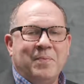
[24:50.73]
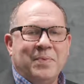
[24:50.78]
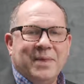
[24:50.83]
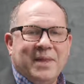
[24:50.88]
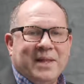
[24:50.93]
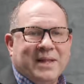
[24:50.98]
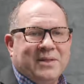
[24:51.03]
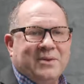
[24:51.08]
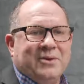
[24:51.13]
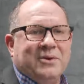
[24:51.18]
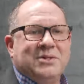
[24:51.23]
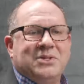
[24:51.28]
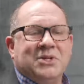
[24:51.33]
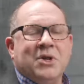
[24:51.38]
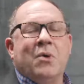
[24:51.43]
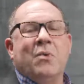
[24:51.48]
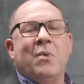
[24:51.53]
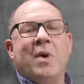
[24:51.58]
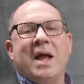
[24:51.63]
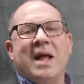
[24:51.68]
there is
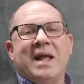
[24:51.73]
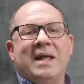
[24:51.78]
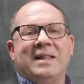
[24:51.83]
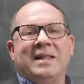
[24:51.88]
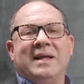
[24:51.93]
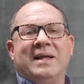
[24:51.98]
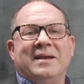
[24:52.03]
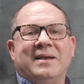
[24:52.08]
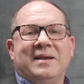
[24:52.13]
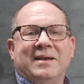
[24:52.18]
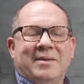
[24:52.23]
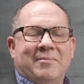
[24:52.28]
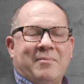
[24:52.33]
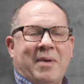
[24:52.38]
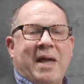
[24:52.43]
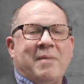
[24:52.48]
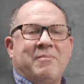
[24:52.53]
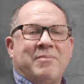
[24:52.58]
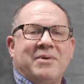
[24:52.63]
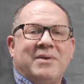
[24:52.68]
no way that
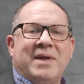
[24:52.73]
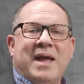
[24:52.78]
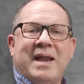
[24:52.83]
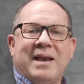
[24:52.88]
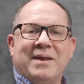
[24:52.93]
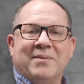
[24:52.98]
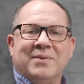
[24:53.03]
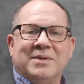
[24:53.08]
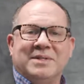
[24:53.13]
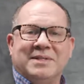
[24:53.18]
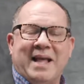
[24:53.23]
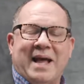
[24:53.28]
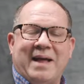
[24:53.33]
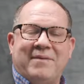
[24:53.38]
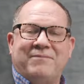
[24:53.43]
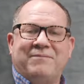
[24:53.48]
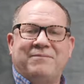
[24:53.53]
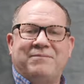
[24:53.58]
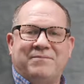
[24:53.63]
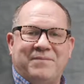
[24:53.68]
Pat Buchanan was
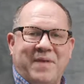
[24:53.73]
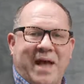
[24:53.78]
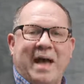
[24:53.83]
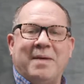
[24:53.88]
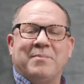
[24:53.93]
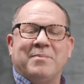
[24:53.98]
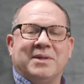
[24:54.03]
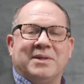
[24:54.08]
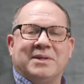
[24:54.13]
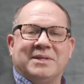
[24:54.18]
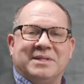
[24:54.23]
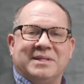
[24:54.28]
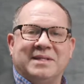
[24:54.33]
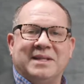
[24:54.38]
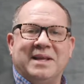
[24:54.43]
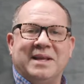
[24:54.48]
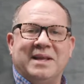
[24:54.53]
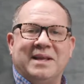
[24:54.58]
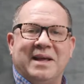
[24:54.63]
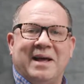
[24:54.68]
that fabulously